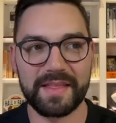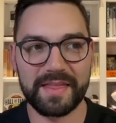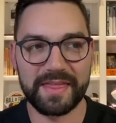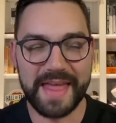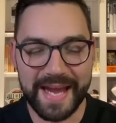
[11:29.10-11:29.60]

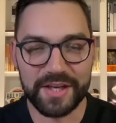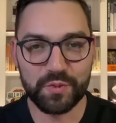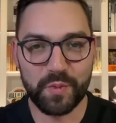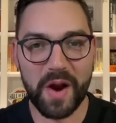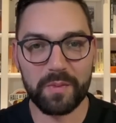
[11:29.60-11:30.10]
That is
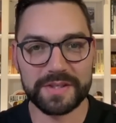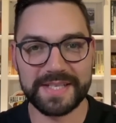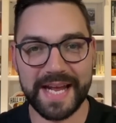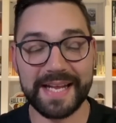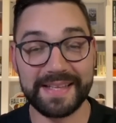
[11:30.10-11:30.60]
where we're
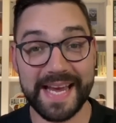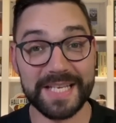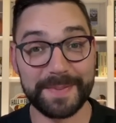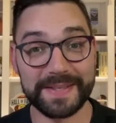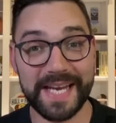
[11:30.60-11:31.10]
setting the
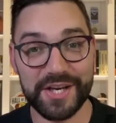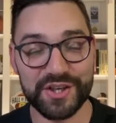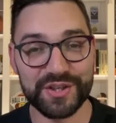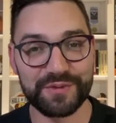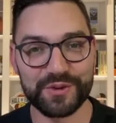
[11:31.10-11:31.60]

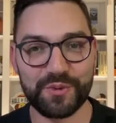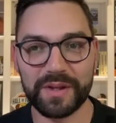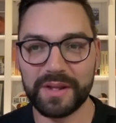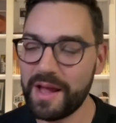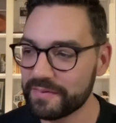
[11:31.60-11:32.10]
expectations for
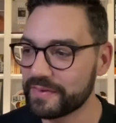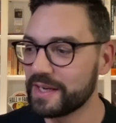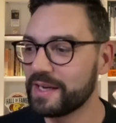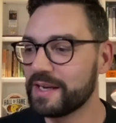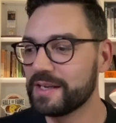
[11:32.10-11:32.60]
Jordan Love.
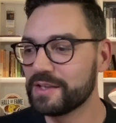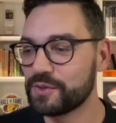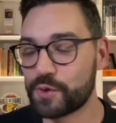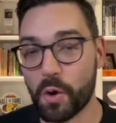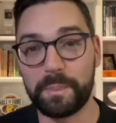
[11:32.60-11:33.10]

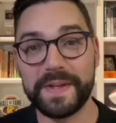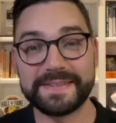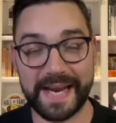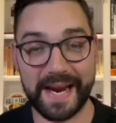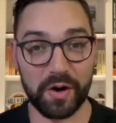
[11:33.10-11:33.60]
Don't be
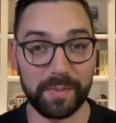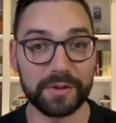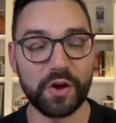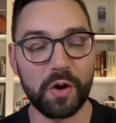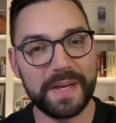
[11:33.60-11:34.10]
terrible.
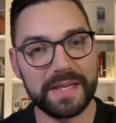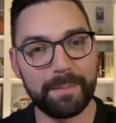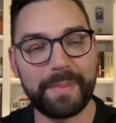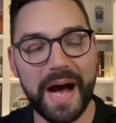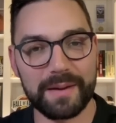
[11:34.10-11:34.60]
Don't be in the
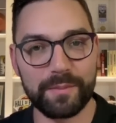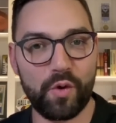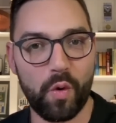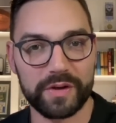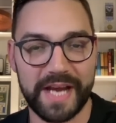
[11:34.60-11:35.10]
bottom
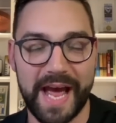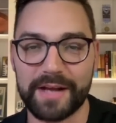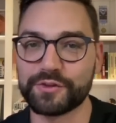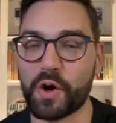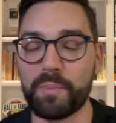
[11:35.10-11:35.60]

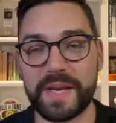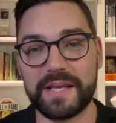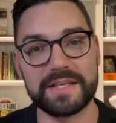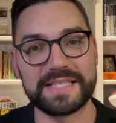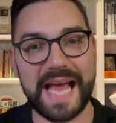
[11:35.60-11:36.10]
quartile. Don't be
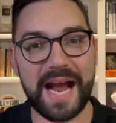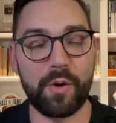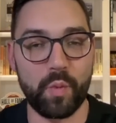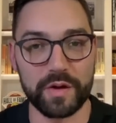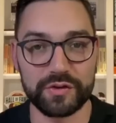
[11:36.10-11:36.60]
in the Zach
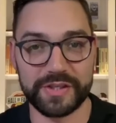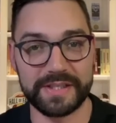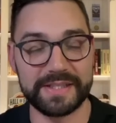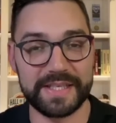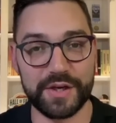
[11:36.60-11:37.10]

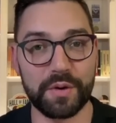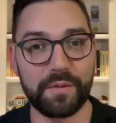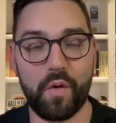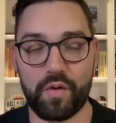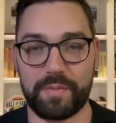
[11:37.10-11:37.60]
Wilson tier
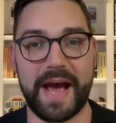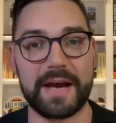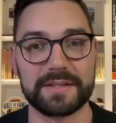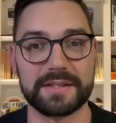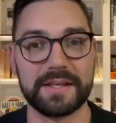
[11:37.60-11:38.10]
of quarterbacks.